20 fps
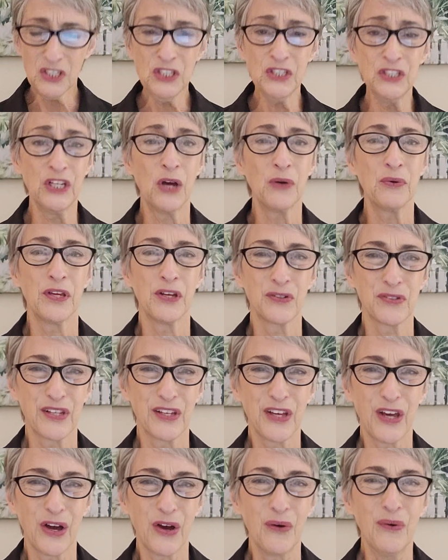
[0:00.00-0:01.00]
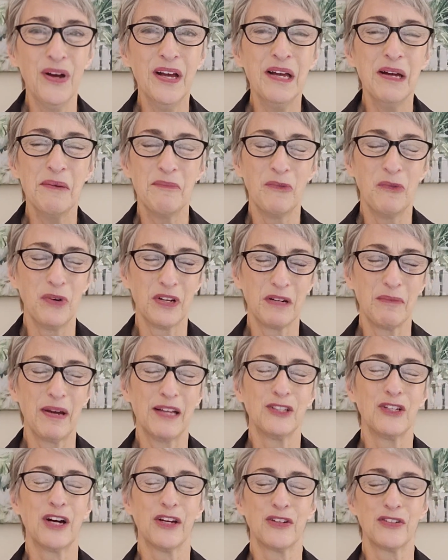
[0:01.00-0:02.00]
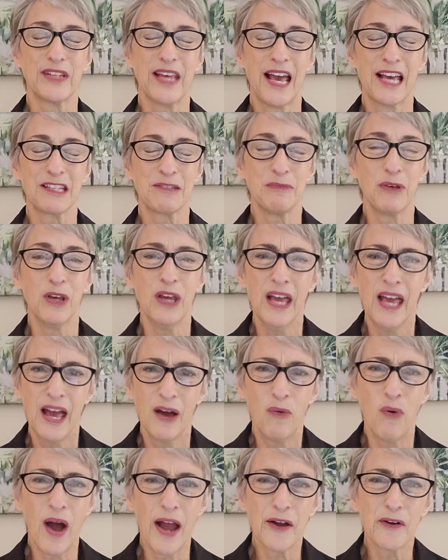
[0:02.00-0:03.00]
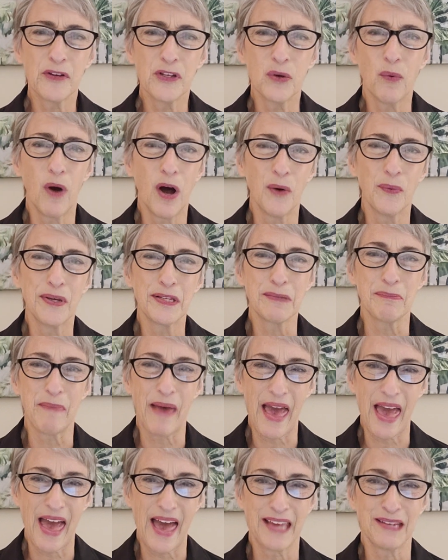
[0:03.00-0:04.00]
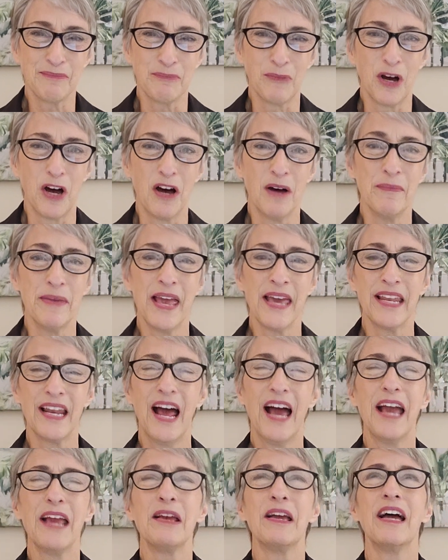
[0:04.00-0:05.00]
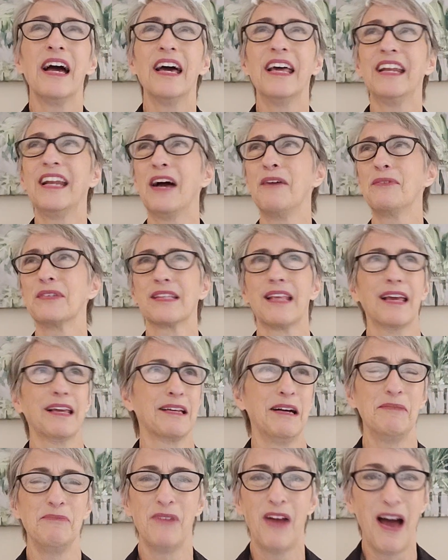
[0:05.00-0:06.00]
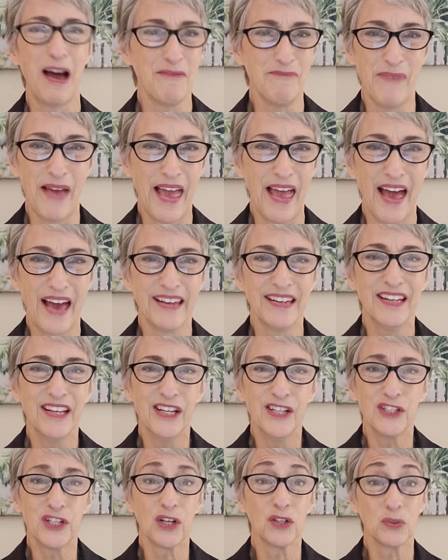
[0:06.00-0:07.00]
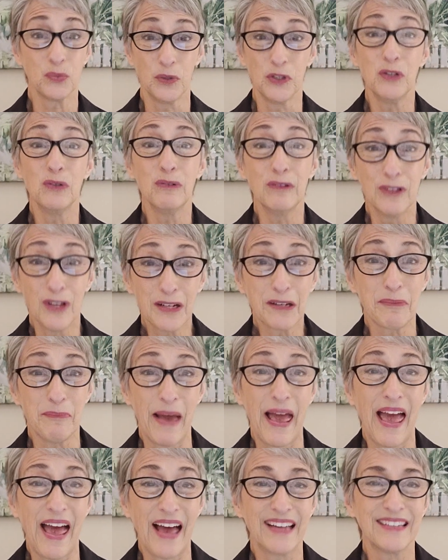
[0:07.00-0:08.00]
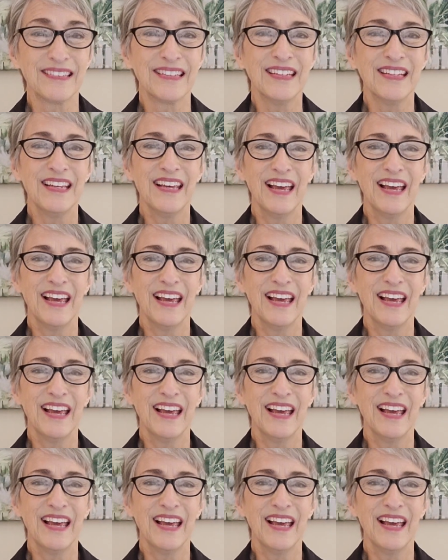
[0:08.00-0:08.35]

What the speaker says: Years ago, one of my daughters asked me, "Why are you always mad, Mom?" And I was like, "I'm not mad." She goes, "Well, you look mad."